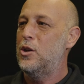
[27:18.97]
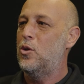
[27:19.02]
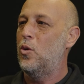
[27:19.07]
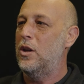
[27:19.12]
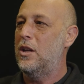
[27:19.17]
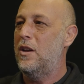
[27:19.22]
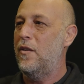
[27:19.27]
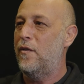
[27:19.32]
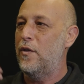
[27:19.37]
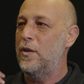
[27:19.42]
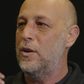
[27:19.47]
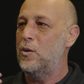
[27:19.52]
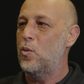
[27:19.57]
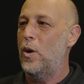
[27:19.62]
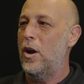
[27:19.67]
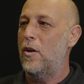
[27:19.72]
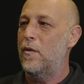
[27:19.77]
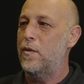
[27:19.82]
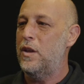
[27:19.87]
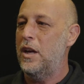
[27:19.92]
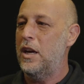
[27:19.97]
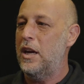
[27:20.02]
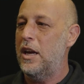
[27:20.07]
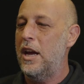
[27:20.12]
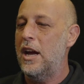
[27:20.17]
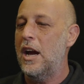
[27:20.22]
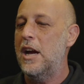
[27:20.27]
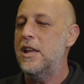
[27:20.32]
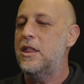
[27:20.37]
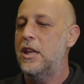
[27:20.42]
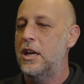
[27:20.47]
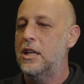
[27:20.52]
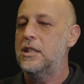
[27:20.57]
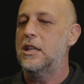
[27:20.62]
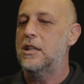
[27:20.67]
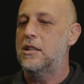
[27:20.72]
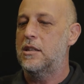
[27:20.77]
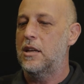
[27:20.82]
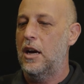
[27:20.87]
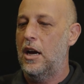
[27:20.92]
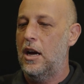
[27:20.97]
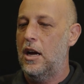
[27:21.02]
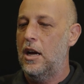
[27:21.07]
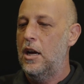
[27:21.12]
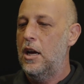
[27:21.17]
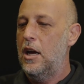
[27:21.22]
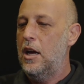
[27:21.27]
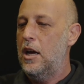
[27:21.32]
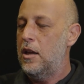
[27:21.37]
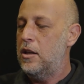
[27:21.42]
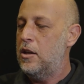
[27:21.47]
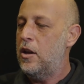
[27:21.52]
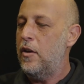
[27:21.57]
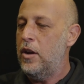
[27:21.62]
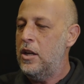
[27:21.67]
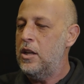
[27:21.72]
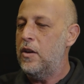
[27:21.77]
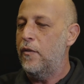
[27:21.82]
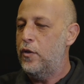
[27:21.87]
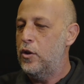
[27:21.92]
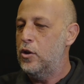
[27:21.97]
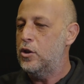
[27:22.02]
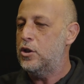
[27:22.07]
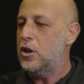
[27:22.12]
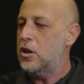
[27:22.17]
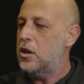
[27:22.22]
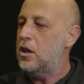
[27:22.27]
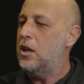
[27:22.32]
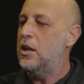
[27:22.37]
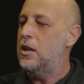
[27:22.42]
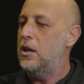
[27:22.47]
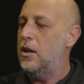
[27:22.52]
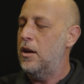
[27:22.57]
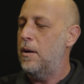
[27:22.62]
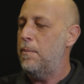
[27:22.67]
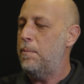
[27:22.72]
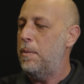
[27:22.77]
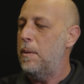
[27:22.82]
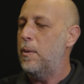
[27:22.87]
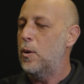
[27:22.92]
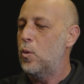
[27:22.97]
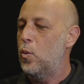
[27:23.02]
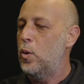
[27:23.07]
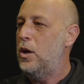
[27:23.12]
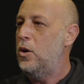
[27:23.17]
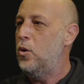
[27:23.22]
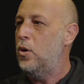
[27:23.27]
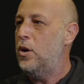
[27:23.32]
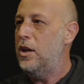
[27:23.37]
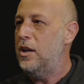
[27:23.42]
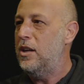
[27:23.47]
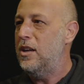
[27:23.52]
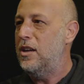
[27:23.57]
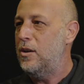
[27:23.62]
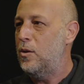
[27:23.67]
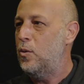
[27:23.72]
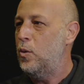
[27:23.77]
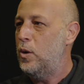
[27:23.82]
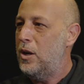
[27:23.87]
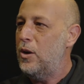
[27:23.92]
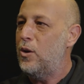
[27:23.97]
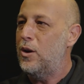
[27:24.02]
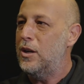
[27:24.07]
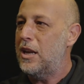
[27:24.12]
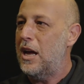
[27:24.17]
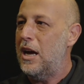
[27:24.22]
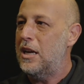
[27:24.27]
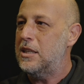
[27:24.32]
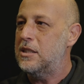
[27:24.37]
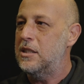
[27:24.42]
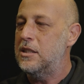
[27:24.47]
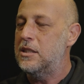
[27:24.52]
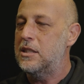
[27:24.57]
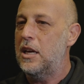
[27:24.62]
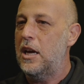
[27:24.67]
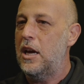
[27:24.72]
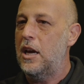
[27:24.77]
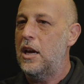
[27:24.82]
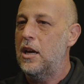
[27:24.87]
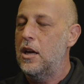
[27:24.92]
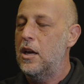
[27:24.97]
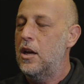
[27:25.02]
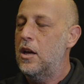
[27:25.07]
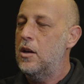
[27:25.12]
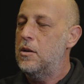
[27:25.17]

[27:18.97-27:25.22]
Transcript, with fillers: to a different way of thinking. I think that uh, the, in the future, thing uh, people will look uh, will look at us and say,